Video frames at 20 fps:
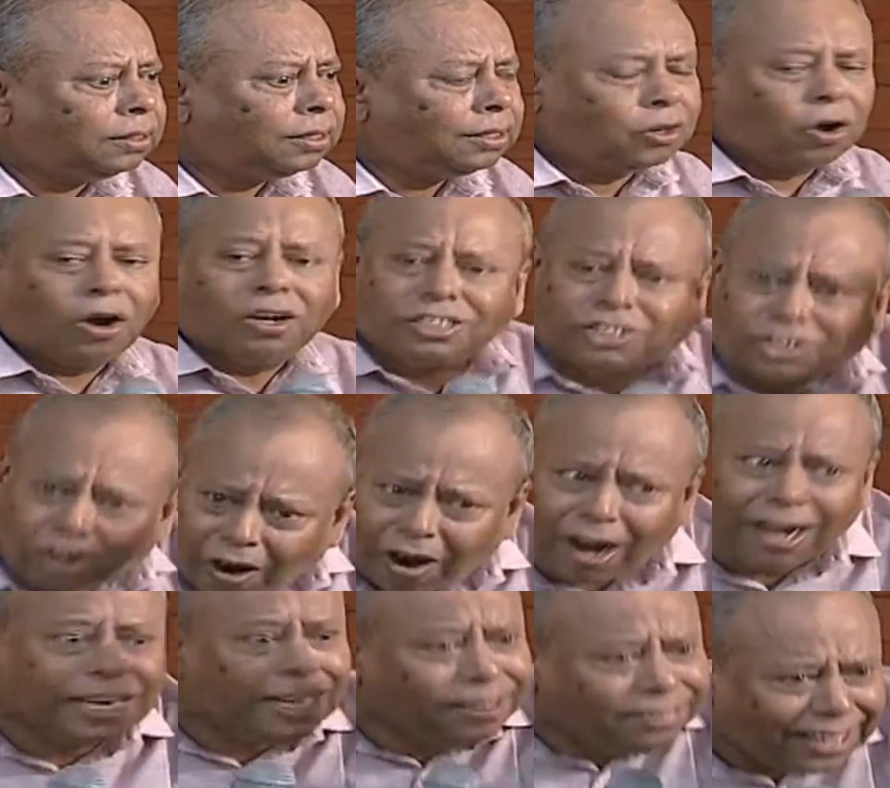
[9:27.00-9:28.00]
Don't
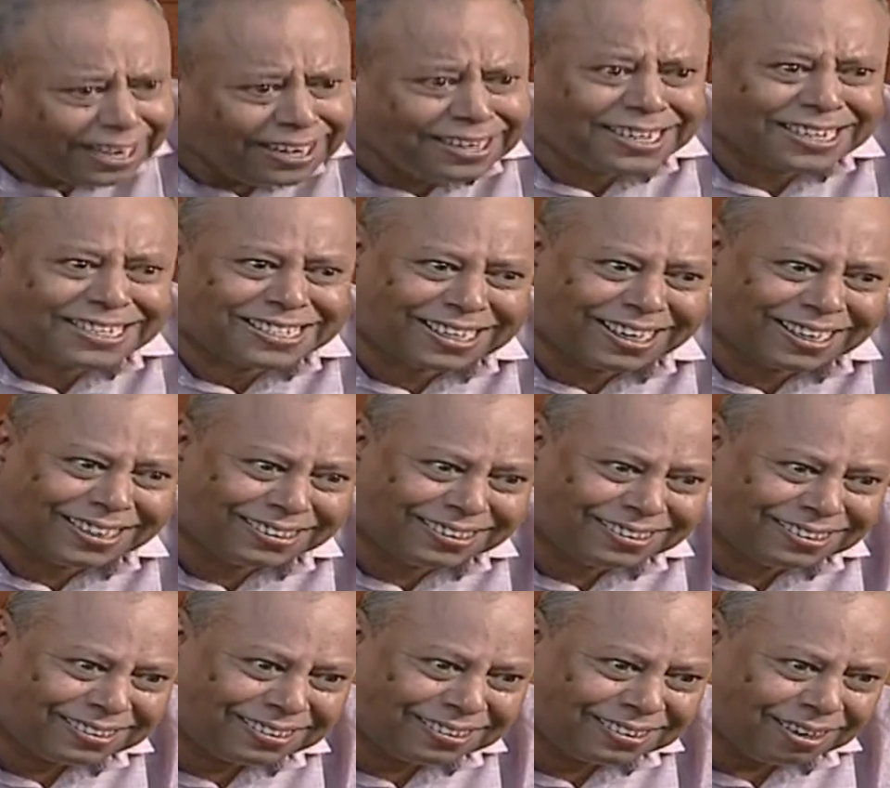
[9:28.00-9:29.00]
join and then discern.
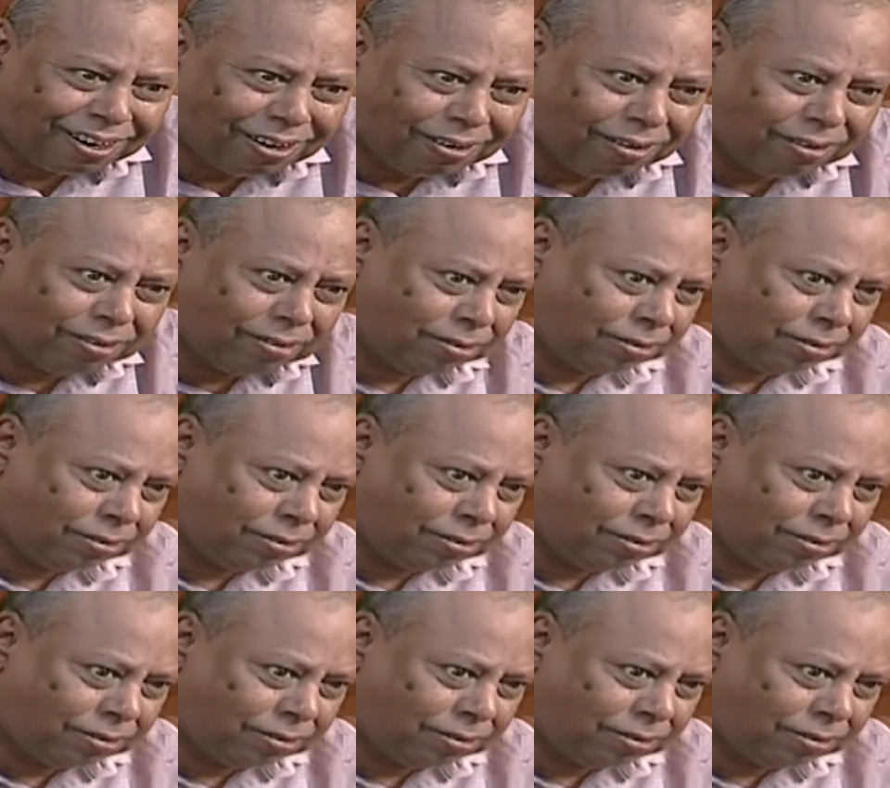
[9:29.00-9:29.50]
Hello.